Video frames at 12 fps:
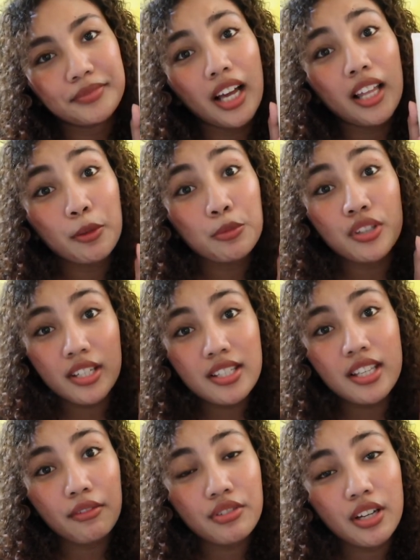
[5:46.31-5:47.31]
Alam nyo na
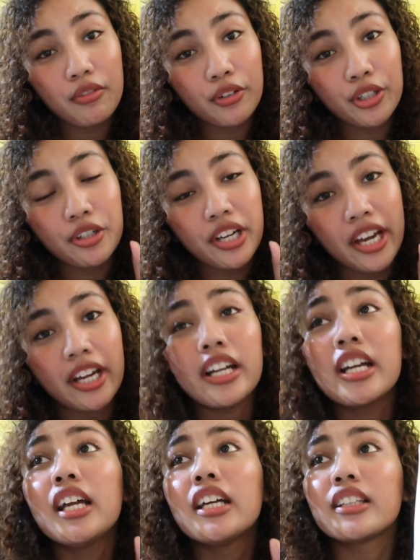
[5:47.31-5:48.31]
safe siya for your hair.
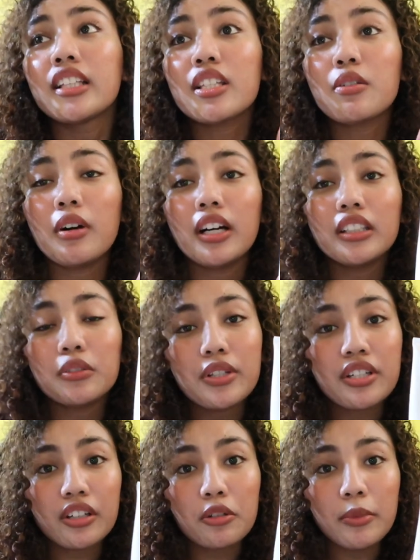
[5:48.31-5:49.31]
This one, it
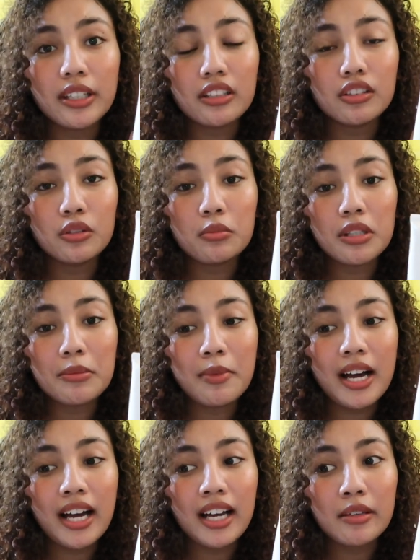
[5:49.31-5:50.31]
was recommended to me
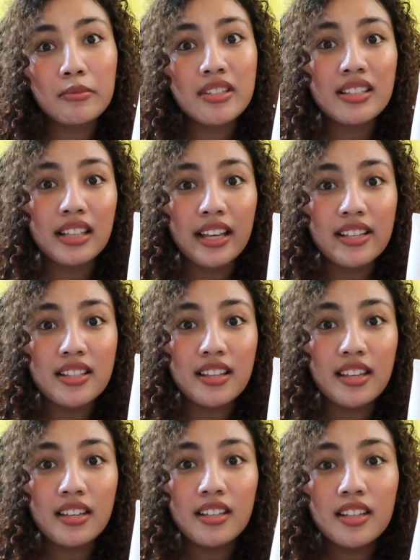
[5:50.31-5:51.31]
by Miss
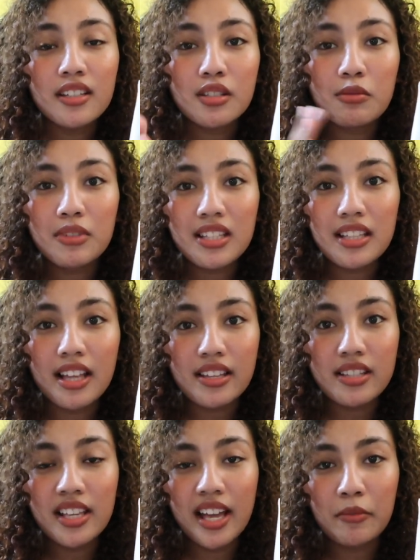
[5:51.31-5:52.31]
Leslie. So Miss
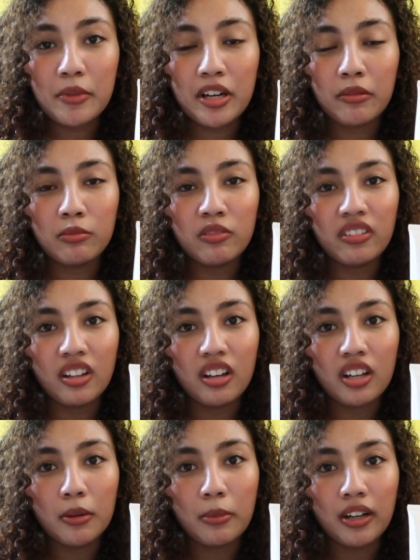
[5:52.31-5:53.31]
Leslie, I made a
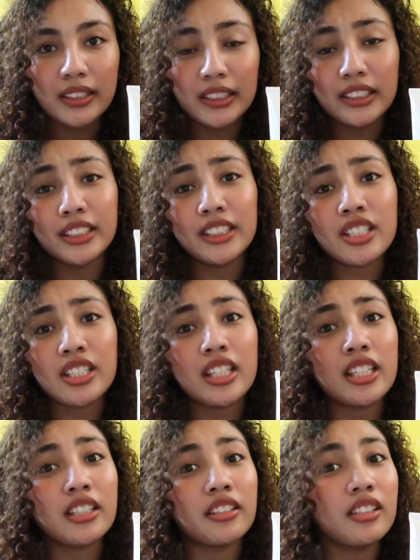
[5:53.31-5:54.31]
vlog about her.
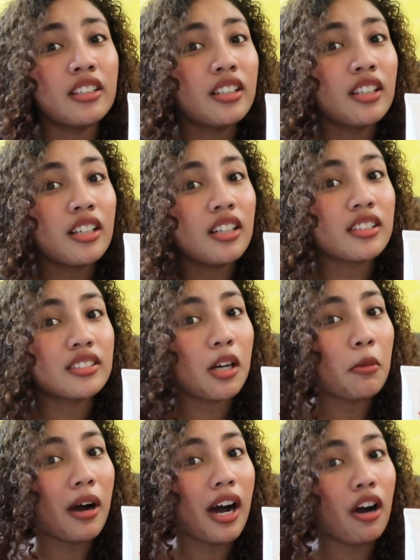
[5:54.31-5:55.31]
She
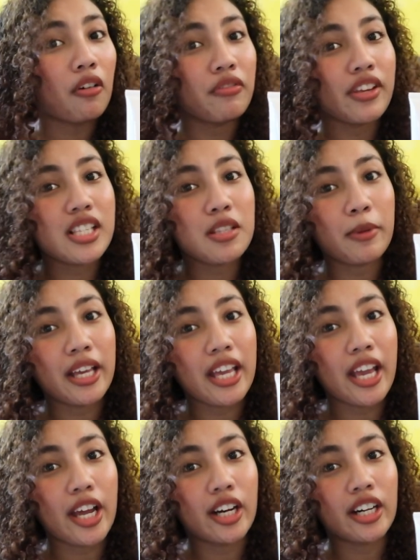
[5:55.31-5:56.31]
somehow fixed my
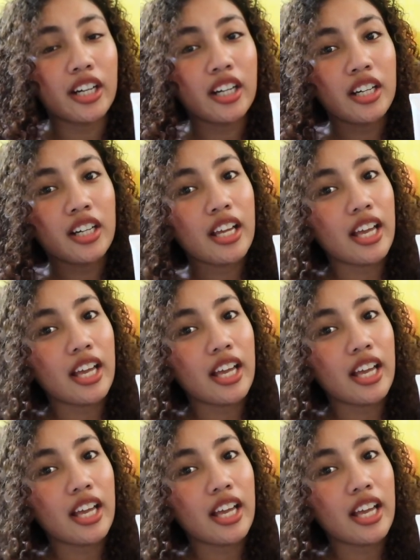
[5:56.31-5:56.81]
hair.